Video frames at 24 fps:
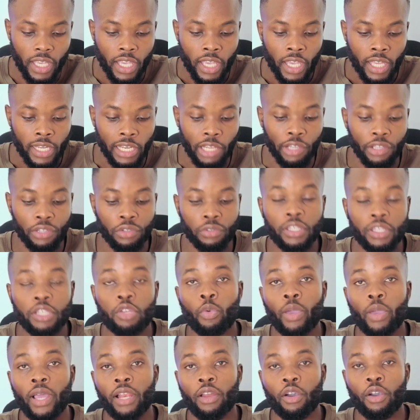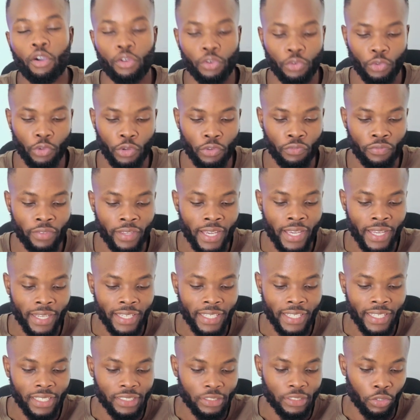Now, you did well on
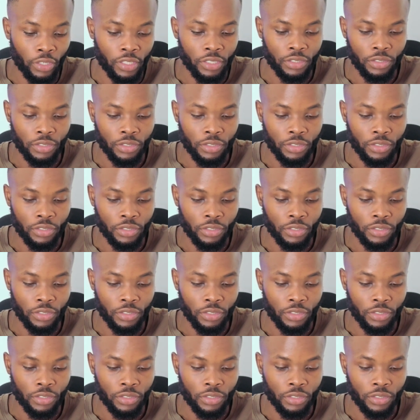configuring storage